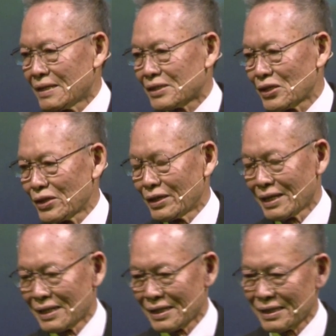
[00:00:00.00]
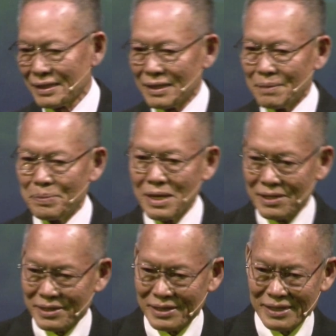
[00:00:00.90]
So,
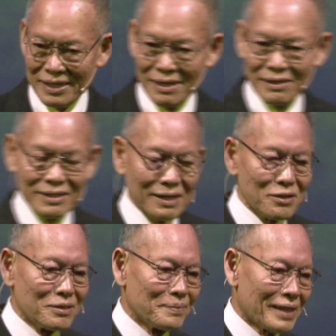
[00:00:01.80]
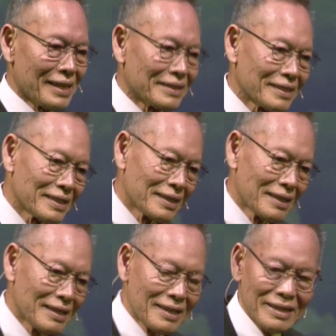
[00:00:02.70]
peace, shalom, right?
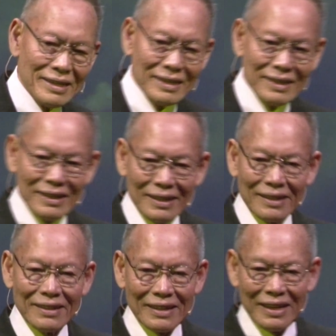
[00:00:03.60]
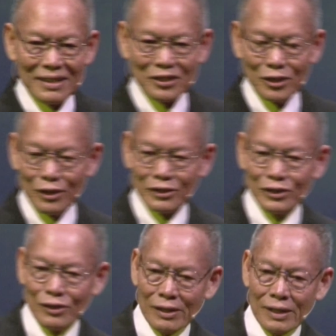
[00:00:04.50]
Okay, so,
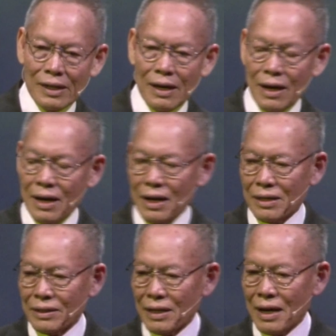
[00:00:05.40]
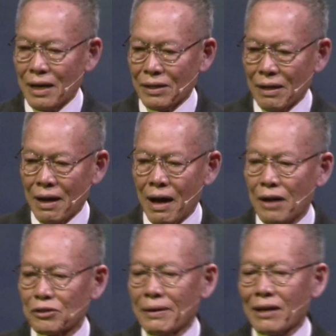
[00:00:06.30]
so how, how,
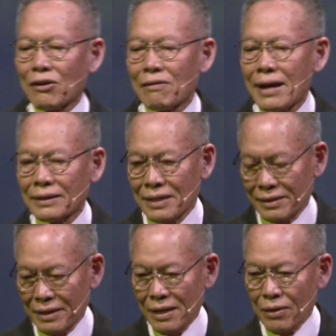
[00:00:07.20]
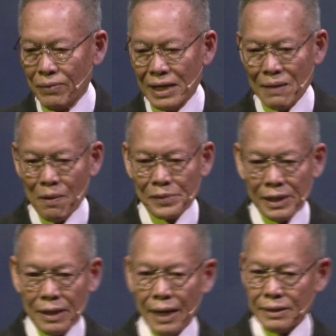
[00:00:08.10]
how do I correct that? When I'm
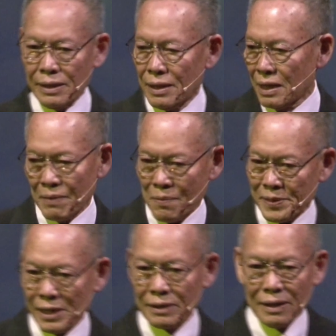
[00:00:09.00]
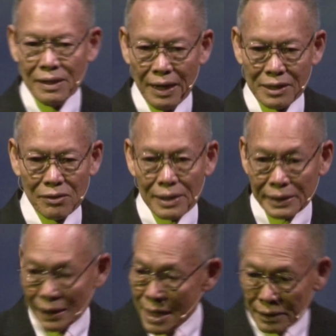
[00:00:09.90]
upset, I tell him I'm upset. Are you
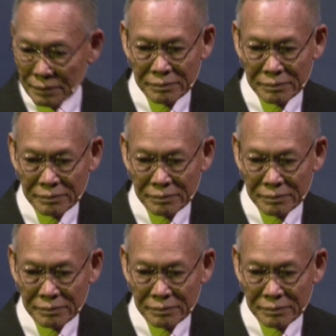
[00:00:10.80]
listening?